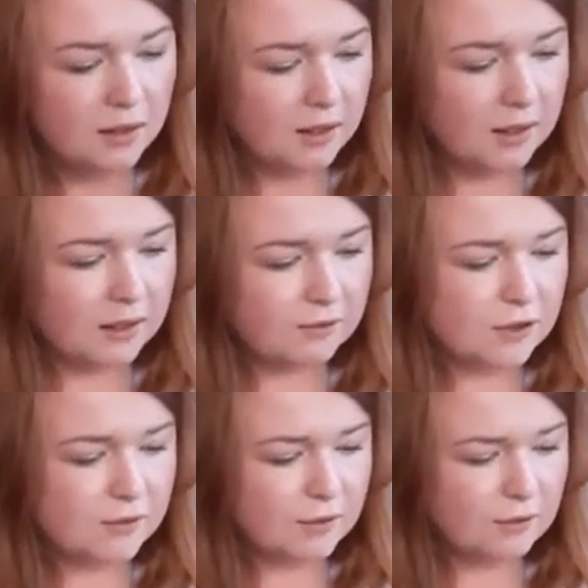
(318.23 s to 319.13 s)
And I've just
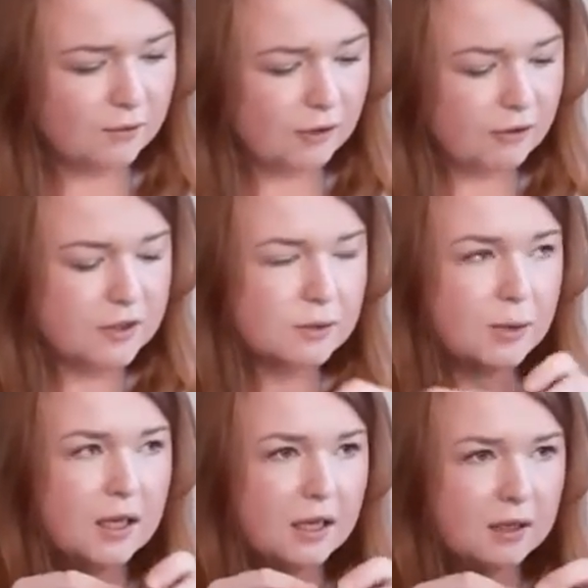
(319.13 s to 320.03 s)
found that florist
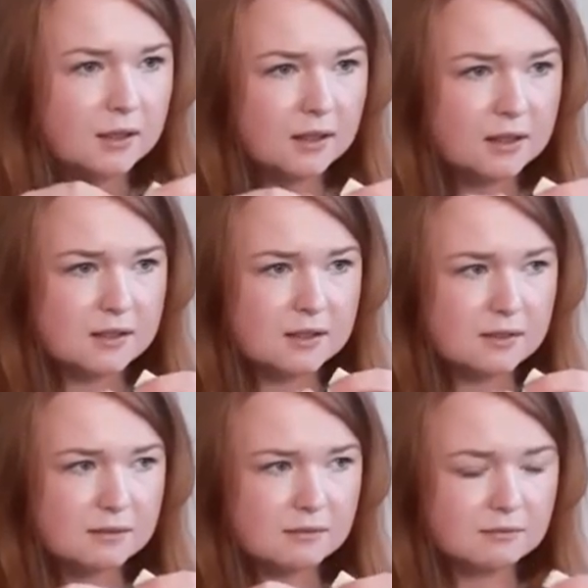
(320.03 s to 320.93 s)
wire is
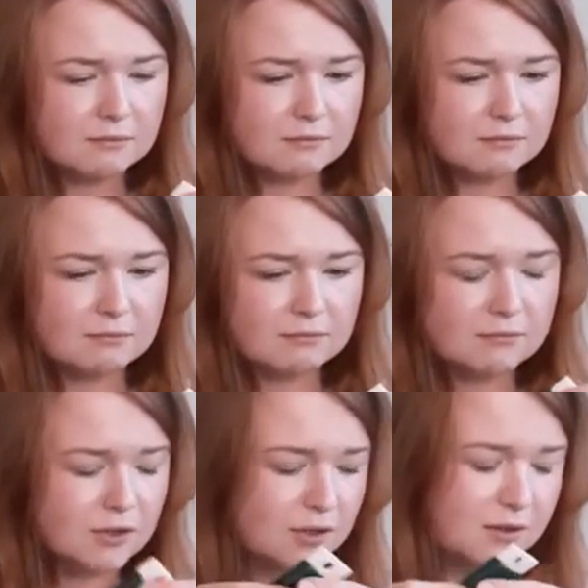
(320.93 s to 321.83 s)

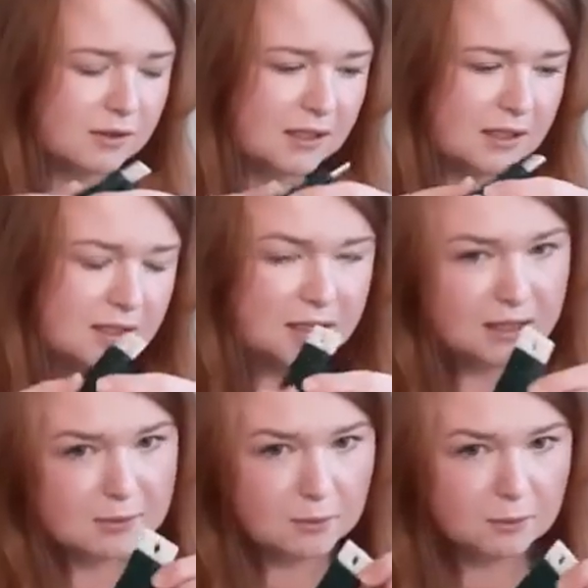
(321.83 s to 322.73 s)
just easier, it's
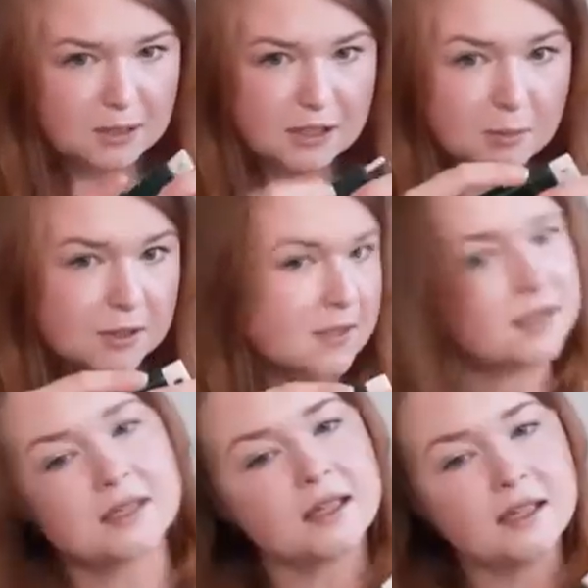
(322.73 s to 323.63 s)
more malleable, isn't
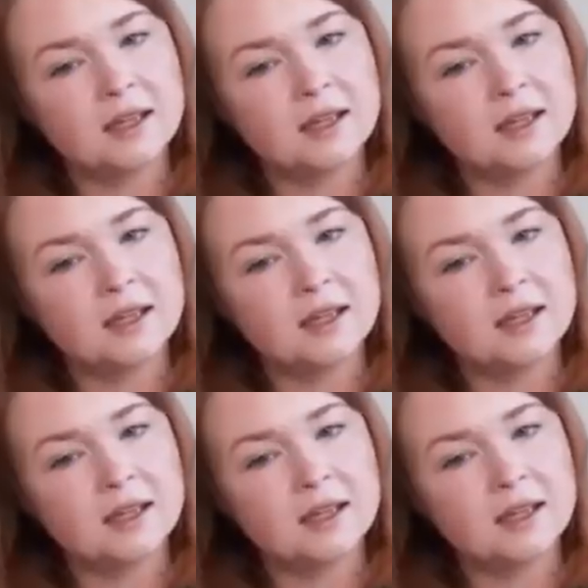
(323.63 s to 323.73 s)
it?